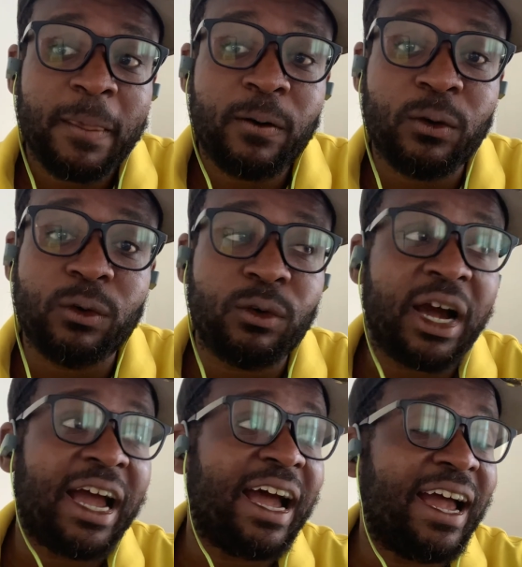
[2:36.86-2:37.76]
who
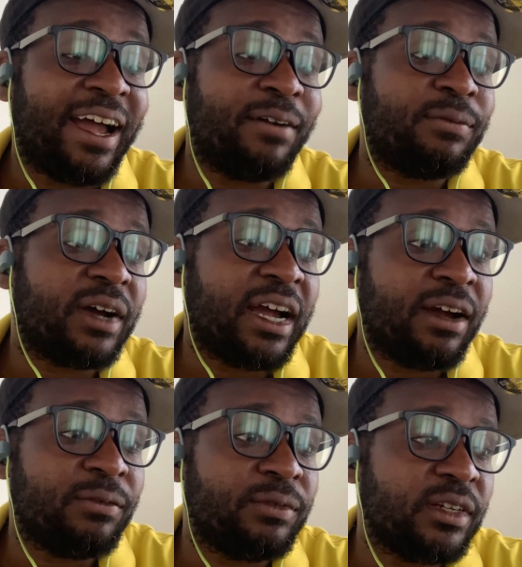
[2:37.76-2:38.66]
I, I have I
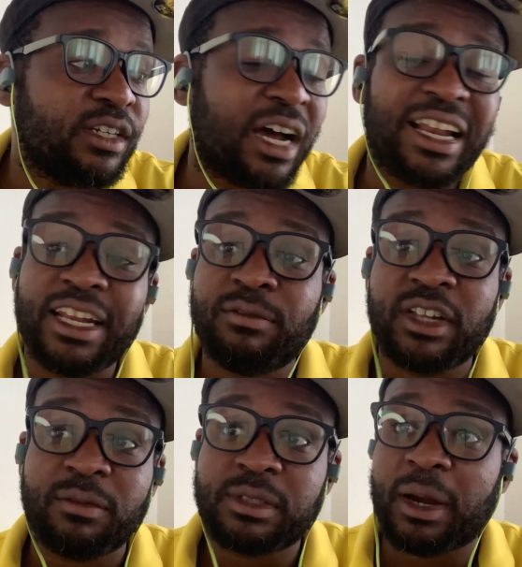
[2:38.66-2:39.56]
have not lived
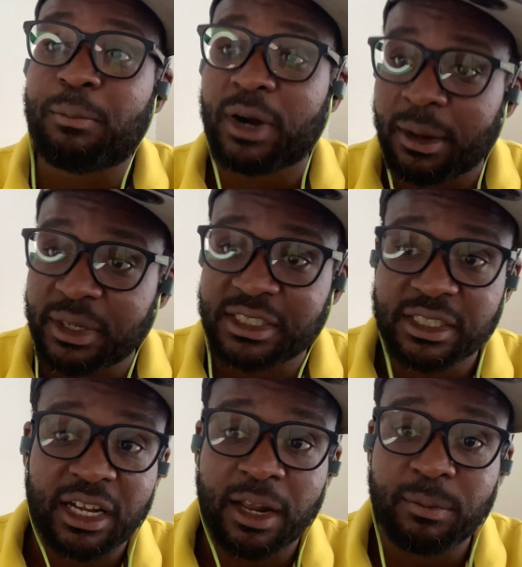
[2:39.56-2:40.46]
up to my promise and
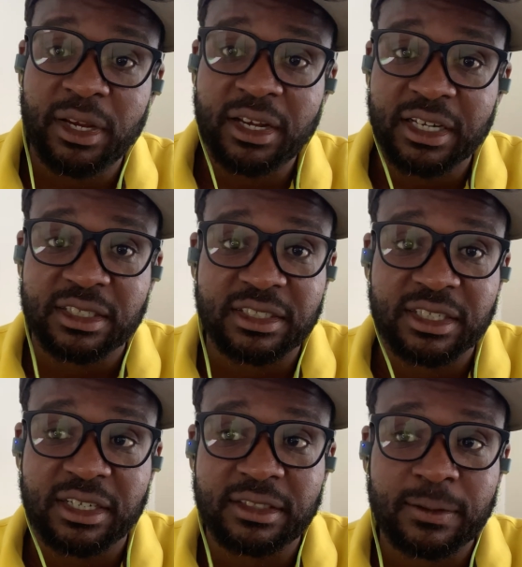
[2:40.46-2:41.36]
not be
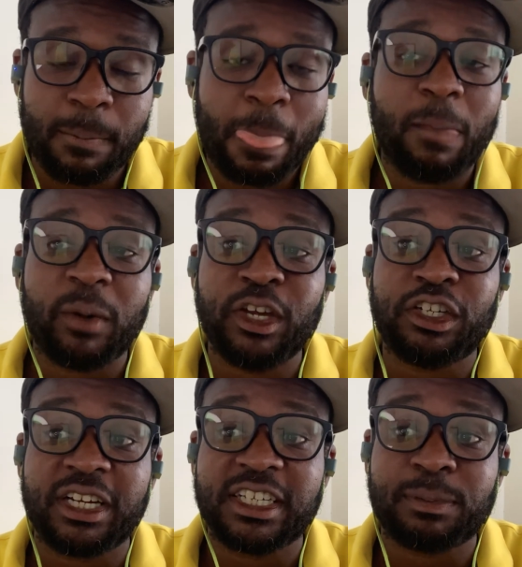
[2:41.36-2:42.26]
consistent. But you
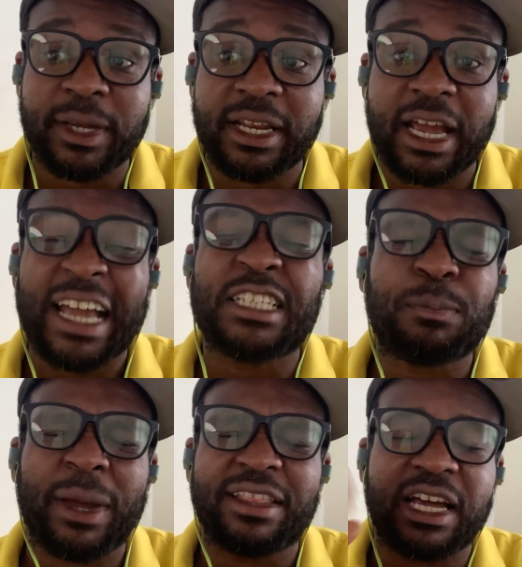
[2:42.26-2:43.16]
should expect,
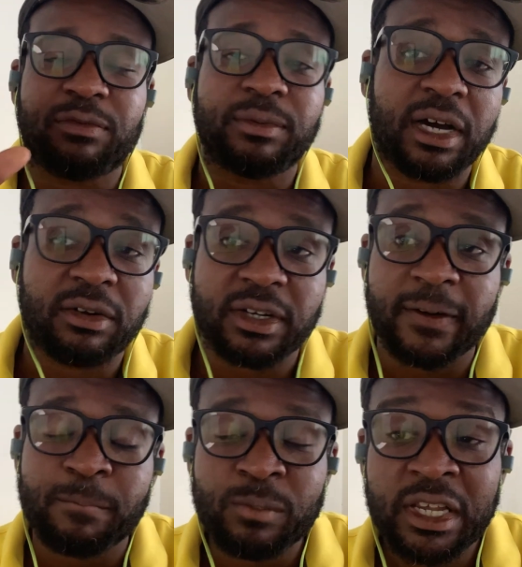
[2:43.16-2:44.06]
expect that from now on.
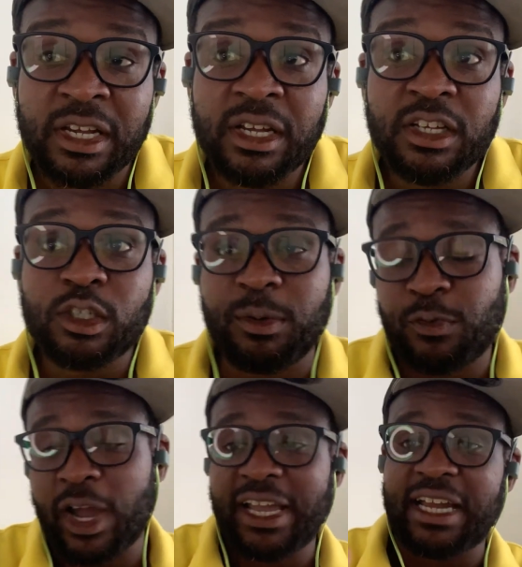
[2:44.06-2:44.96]
So
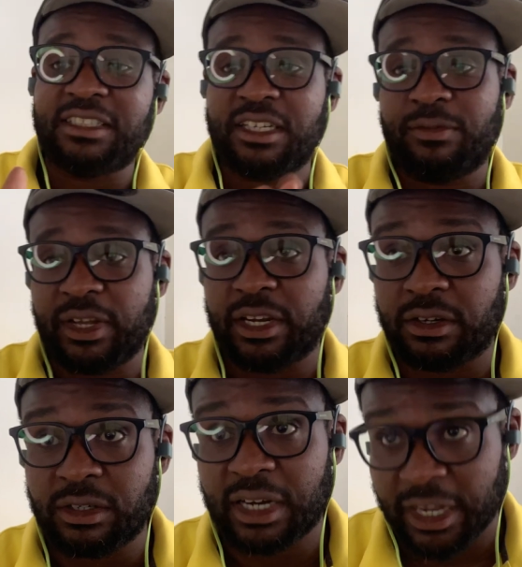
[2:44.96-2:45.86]
before I get into the
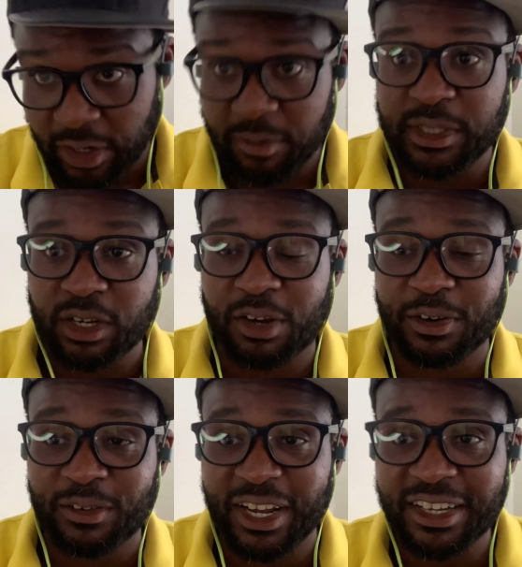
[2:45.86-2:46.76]
video, I know I've been talking for
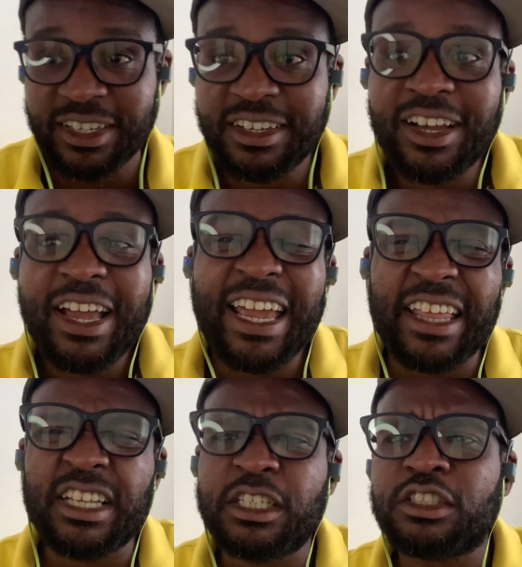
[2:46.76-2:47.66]
a while.
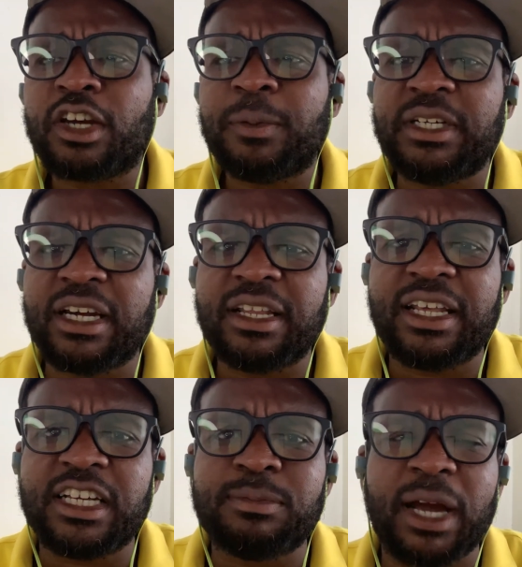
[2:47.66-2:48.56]
In the description,
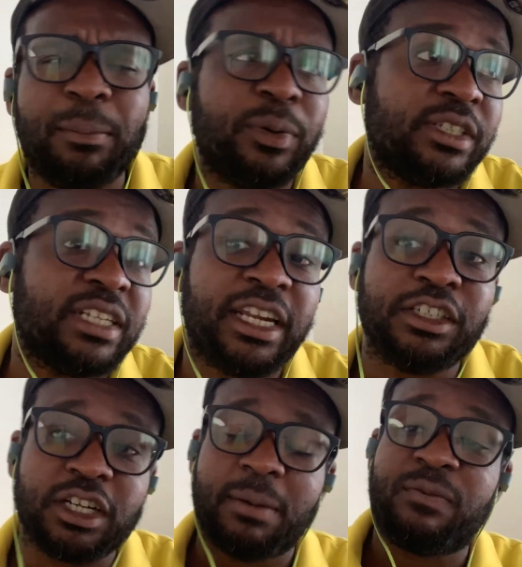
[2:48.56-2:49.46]
there's my personal
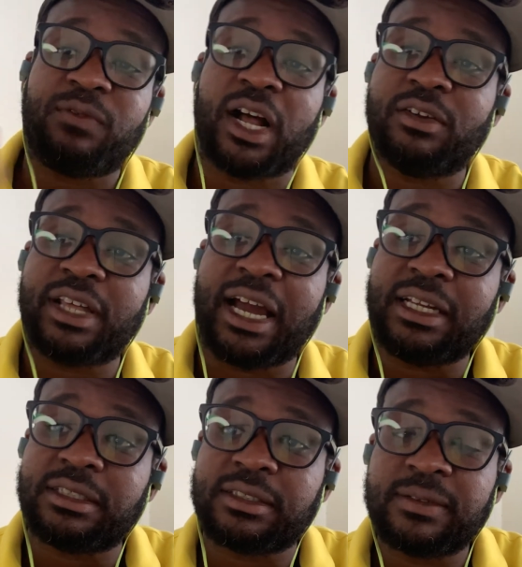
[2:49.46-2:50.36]
Instagram. Follow that.